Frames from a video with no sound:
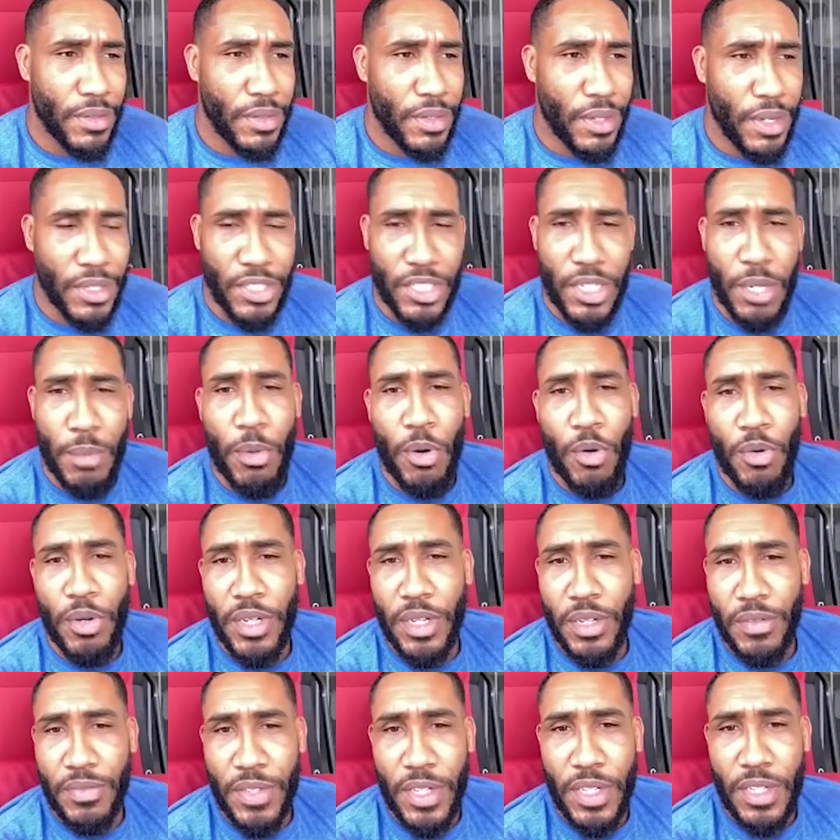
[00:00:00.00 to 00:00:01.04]
a summary
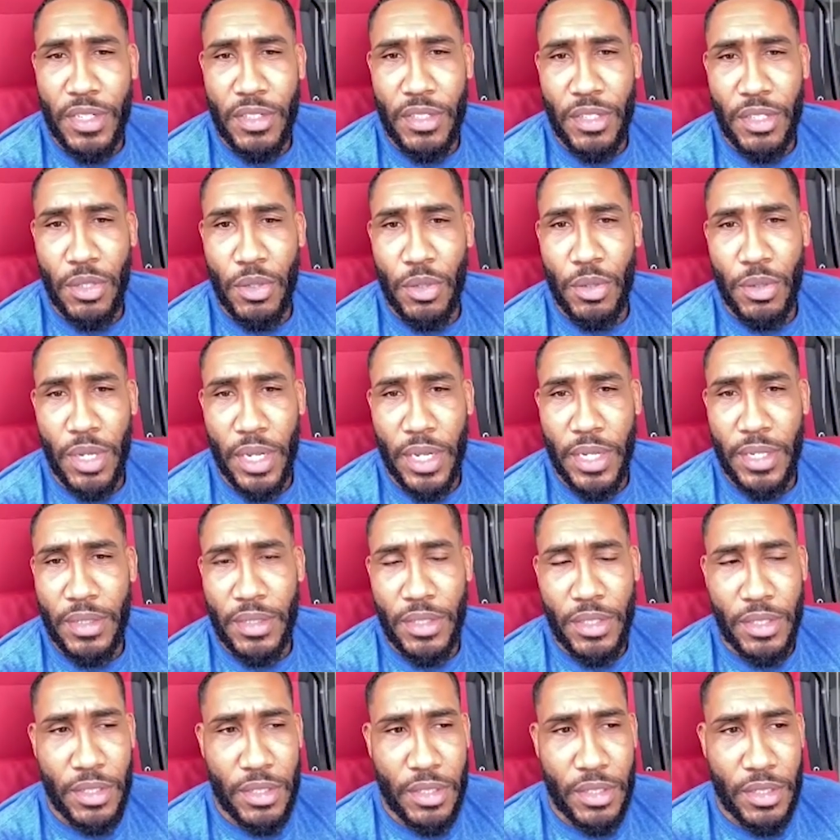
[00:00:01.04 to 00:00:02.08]
of things to do. Like
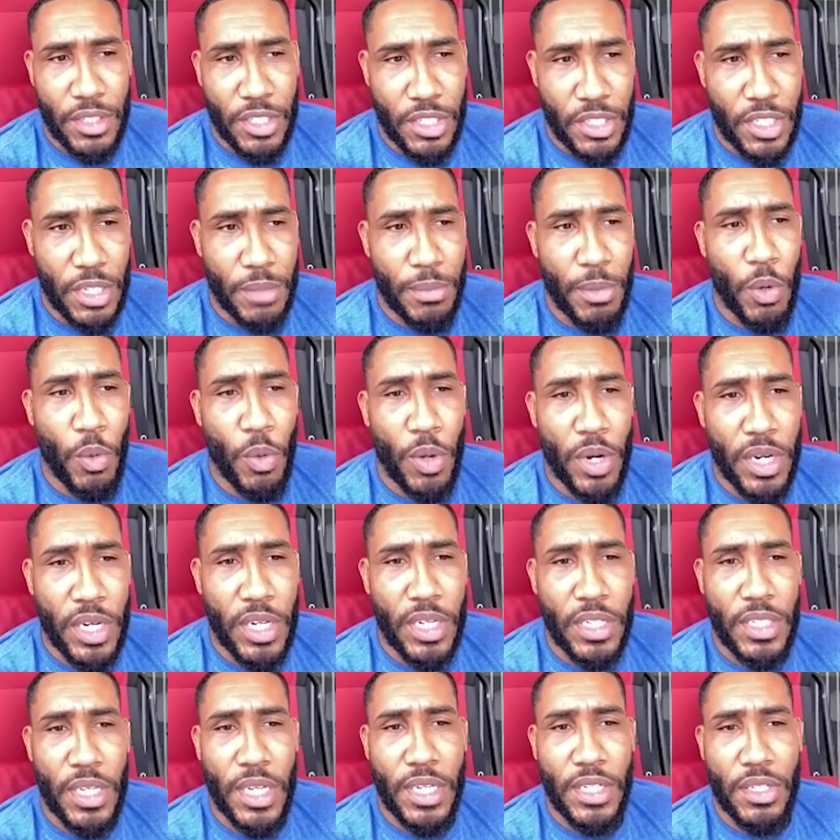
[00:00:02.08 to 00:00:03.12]
just give me what it
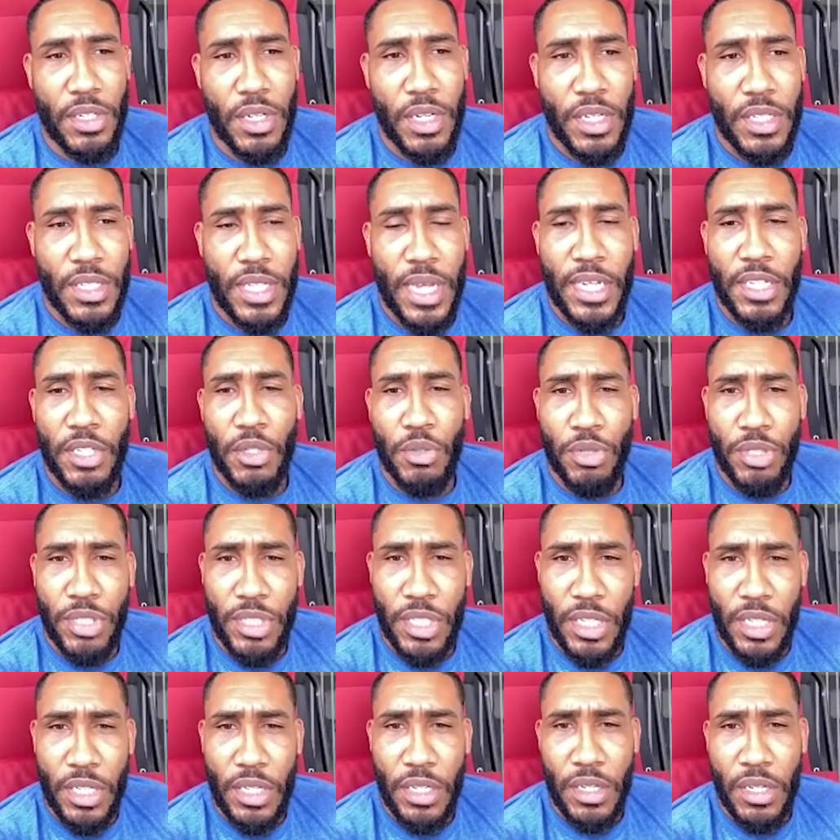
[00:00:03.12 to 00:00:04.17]
is that you
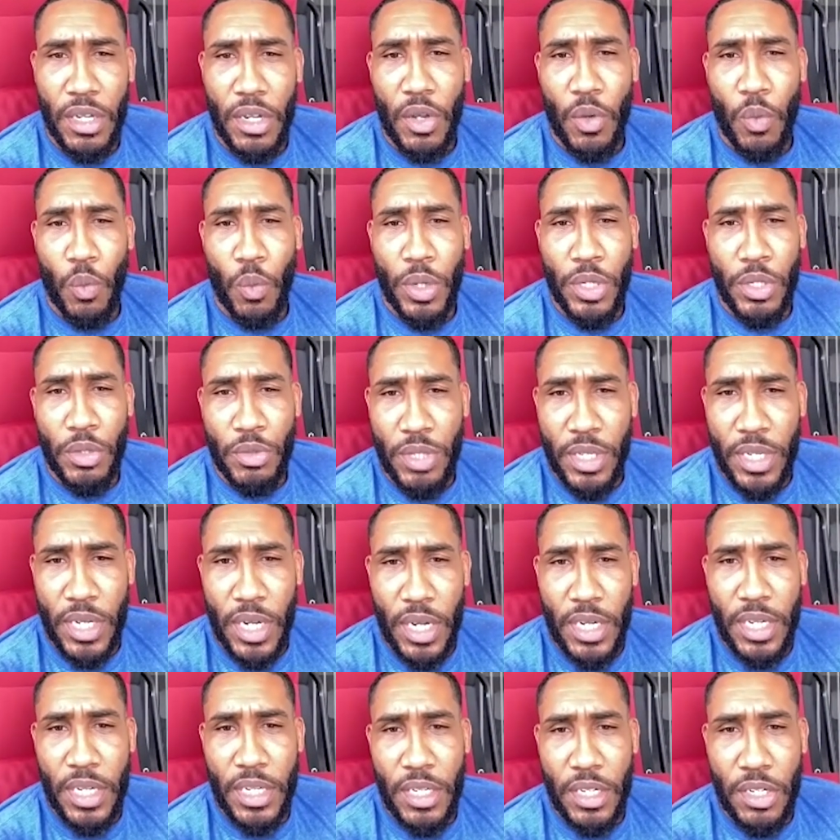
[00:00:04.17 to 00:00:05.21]
see, what you think I
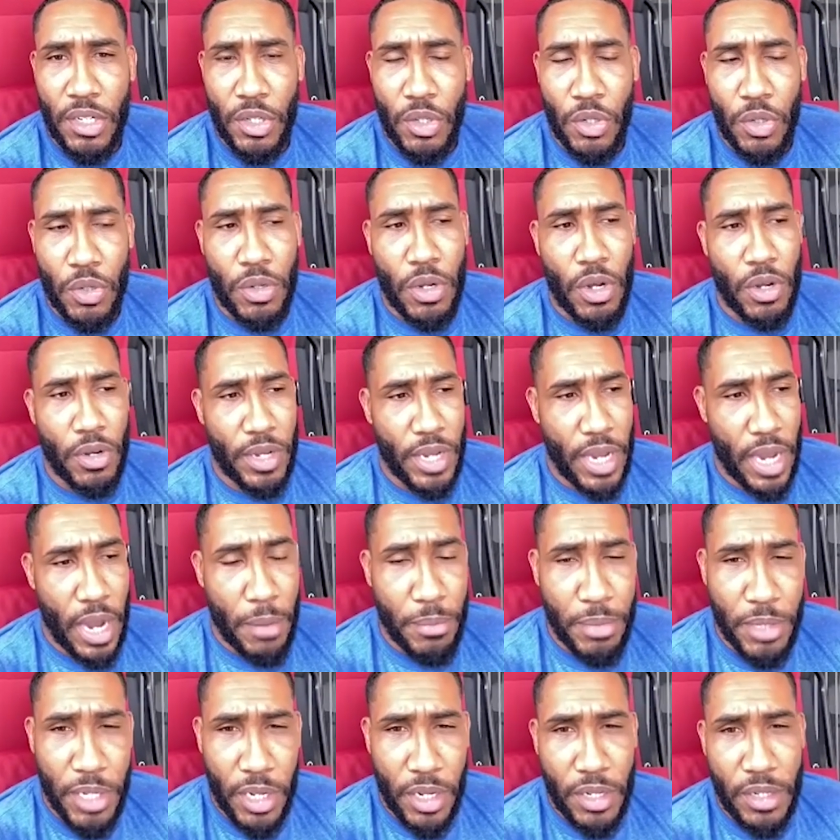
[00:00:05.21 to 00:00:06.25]
need to do. Okay,
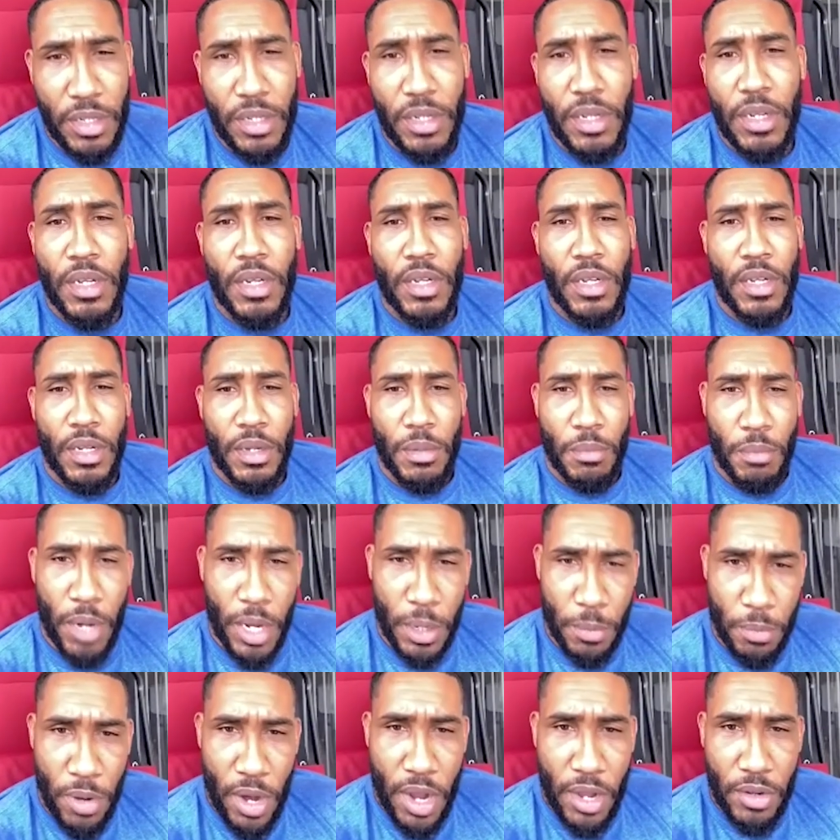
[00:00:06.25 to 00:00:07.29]
I'm done.
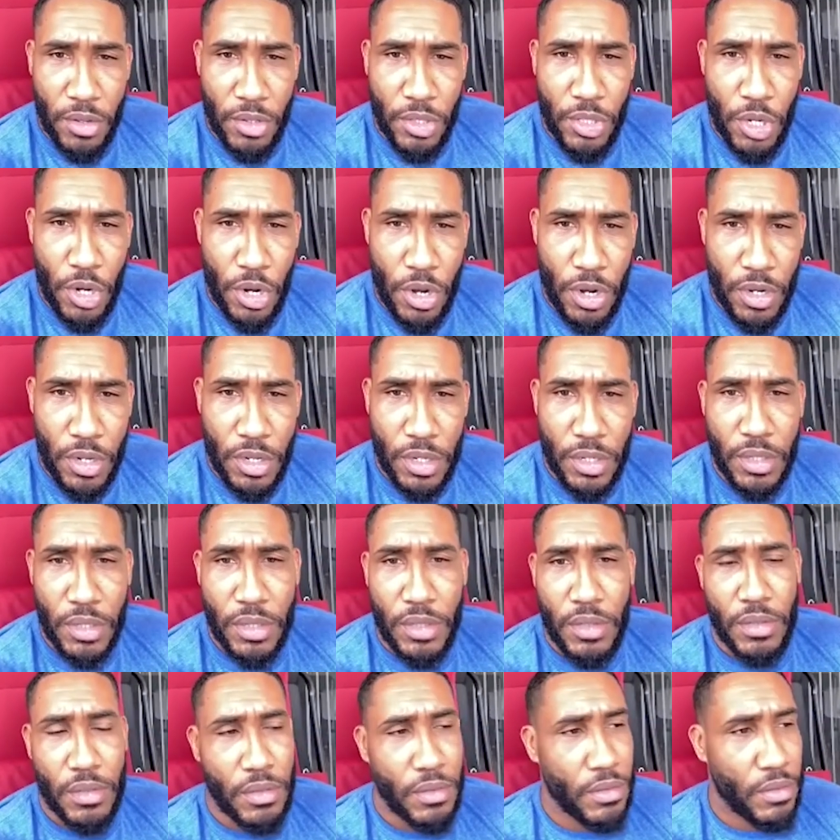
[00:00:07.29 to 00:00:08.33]
Mike Brown will talk.
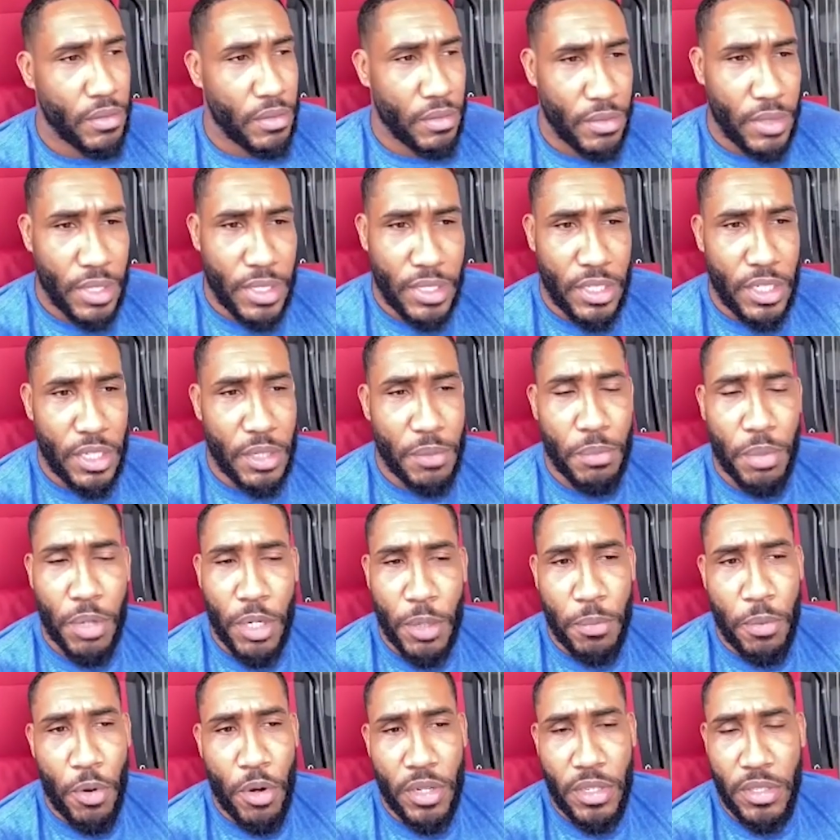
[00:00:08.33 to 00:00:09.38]
That's it,
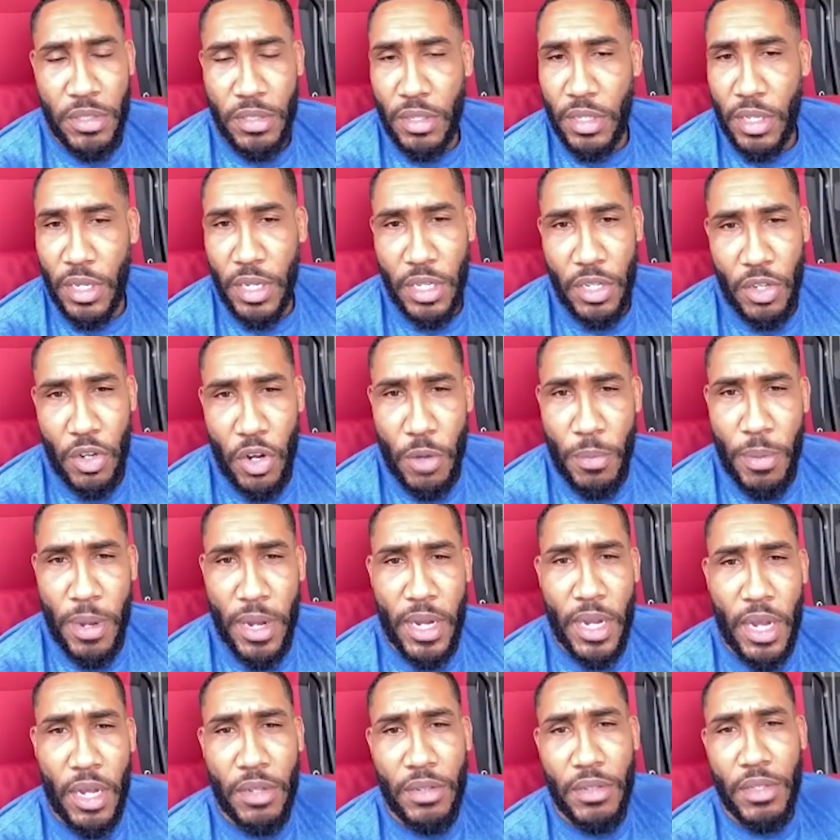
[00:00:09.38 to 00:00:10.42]
bullet points, and then you go back
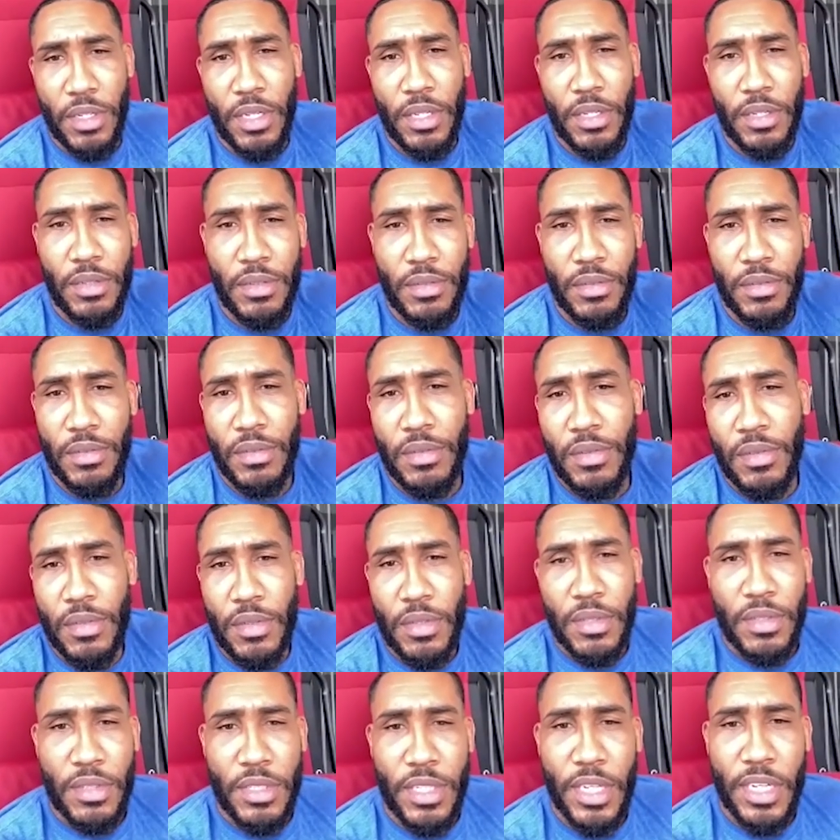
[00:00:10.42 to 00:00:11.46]
out and
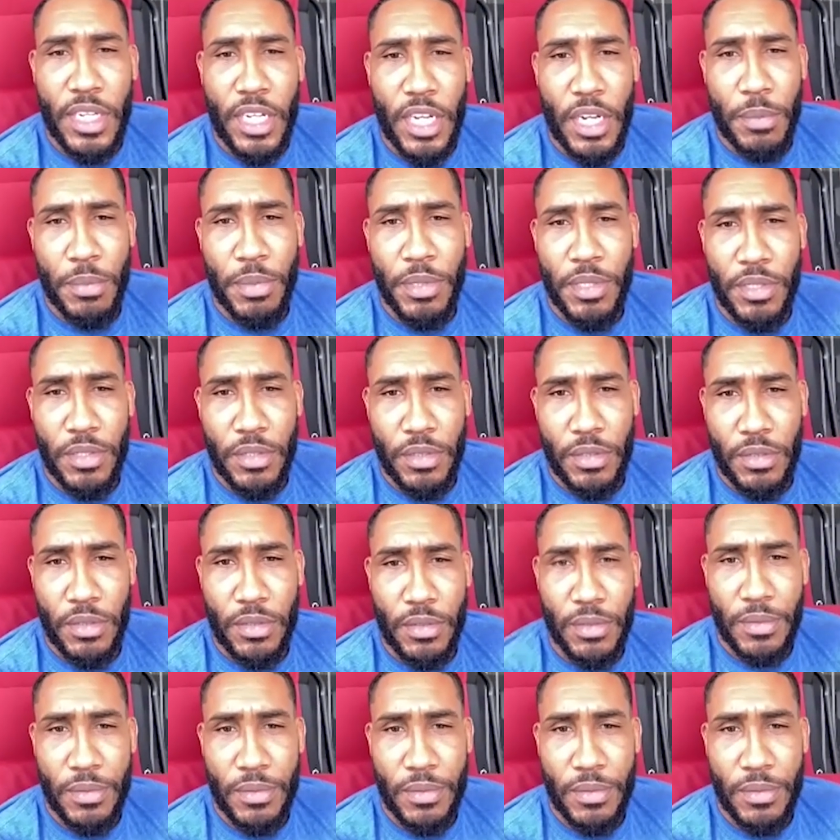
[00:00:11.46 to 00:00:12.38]
take care of business.